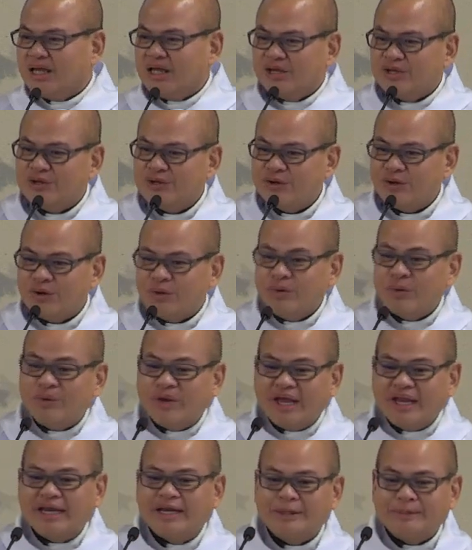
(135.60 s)
You know,
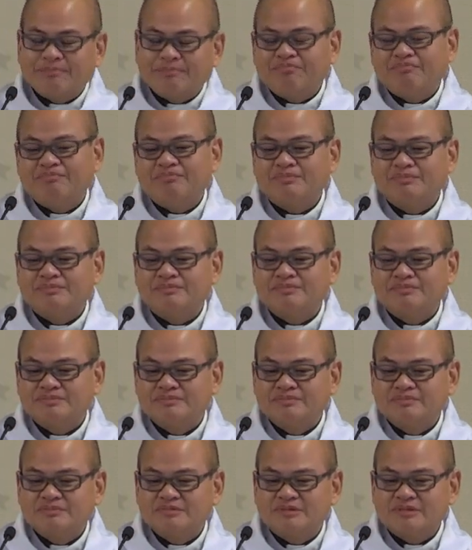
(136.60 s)
when
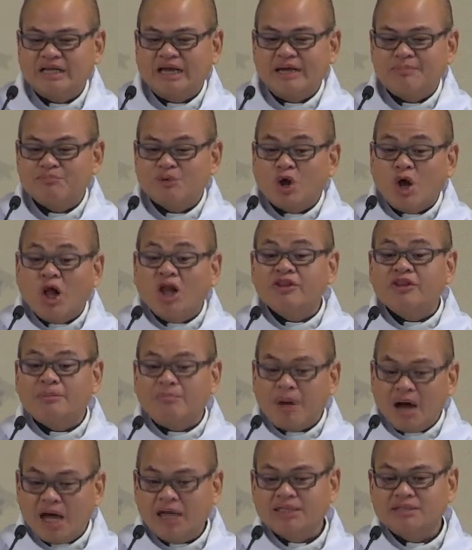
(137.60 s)
I'm called
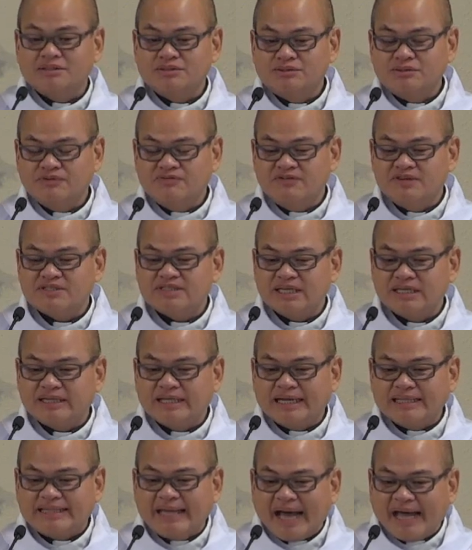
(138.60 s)
upon to visit
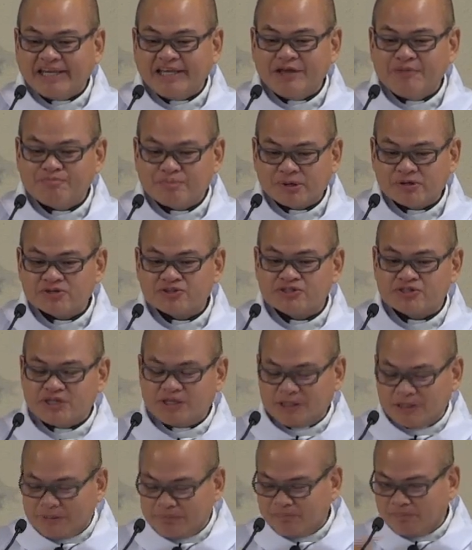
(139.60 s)
a dying
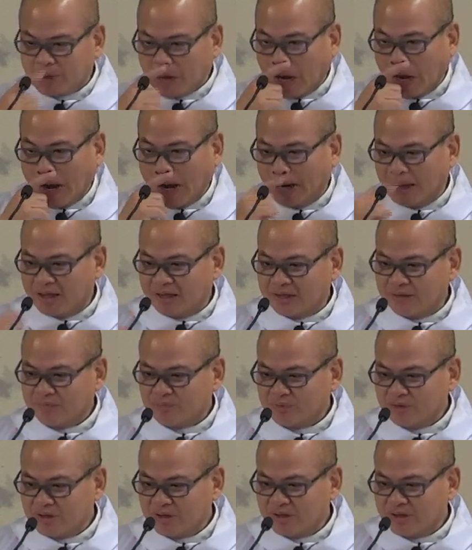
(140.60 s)
person,
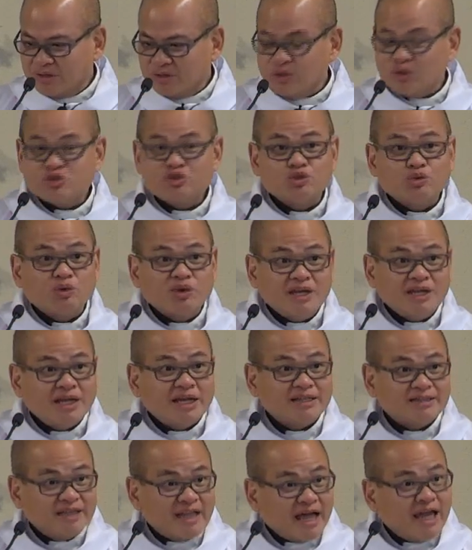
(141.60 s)
usually
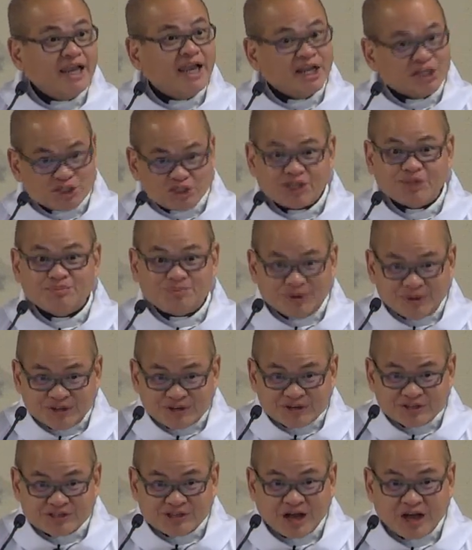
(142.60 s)
at the Election
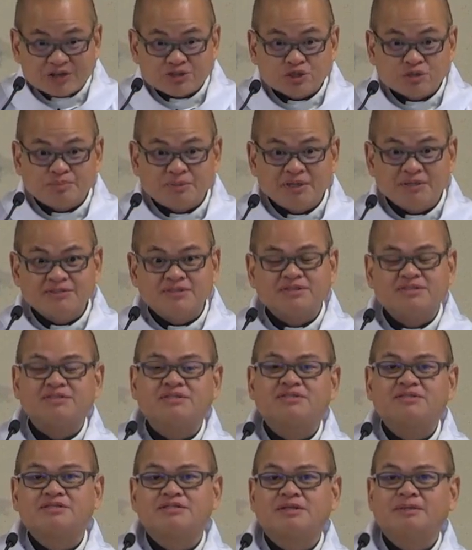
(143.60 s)
Brothers
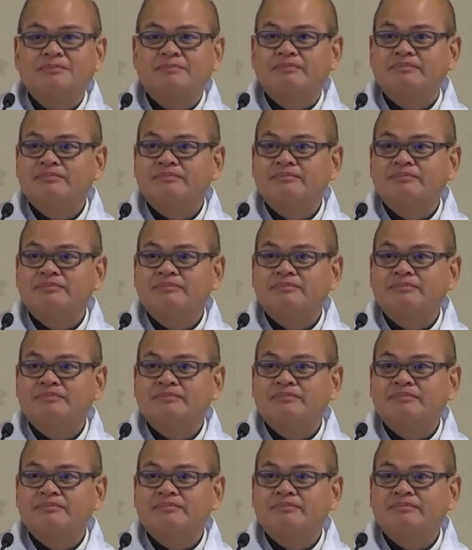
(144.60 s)
Hospice,